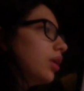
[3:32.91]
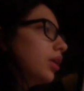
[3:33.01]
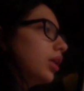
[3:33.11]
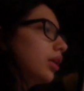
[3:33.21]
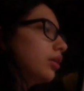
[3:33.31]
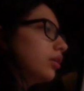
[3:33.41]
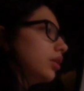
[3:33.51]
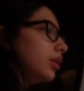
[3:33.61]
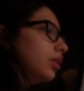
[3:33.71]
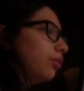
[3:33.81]
It
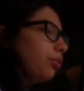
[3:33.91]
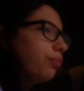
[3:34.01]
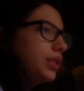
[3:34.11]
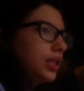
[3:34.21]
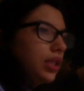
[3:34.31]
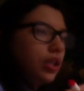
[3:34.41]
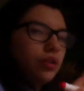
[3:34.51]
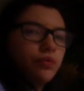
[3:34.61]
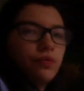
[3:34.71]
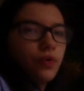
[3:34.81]
will be seen
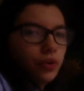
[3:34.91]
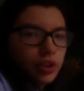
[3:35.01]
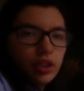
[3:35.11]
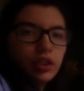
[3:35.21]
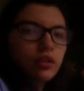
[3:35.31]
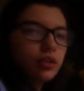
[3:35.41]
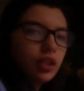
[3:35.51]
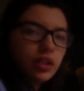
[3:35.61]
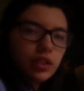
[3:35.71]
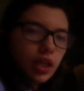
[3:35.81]
in 40
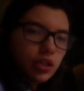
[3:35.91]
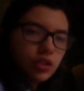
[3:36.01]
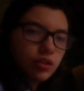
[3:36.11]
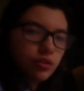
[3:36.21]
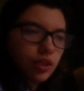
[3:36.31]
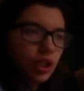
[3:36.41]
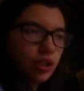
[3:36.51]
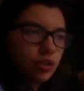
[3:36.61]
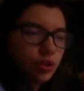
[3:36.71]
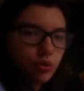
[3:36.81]
years age,
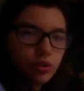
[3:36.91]
this